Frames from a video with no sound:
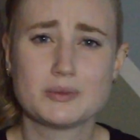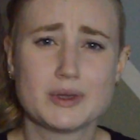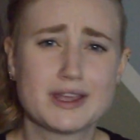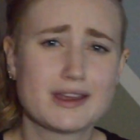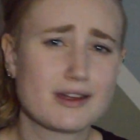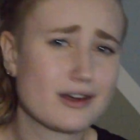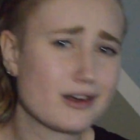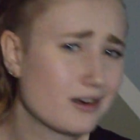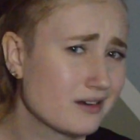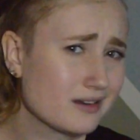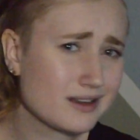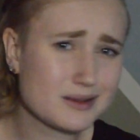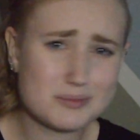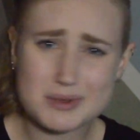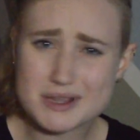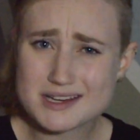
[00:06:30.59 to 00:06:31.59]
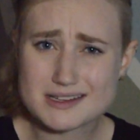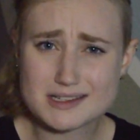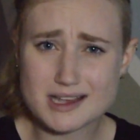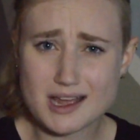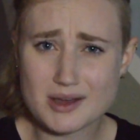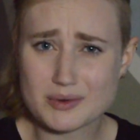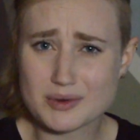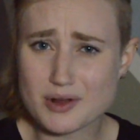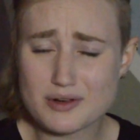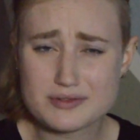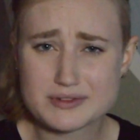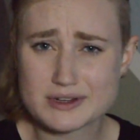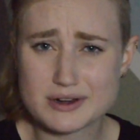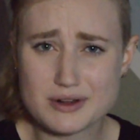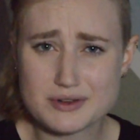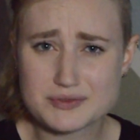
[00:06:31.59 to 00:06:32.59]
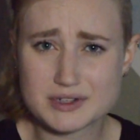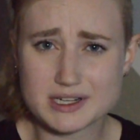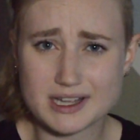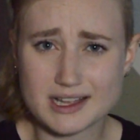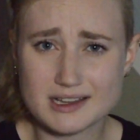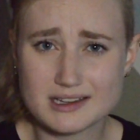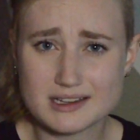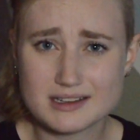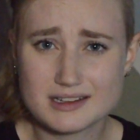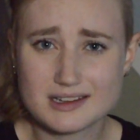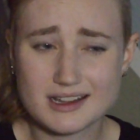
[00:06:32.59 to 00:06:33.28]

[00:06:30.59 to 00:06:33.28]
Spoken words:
We get hurt and beaten down over and over again,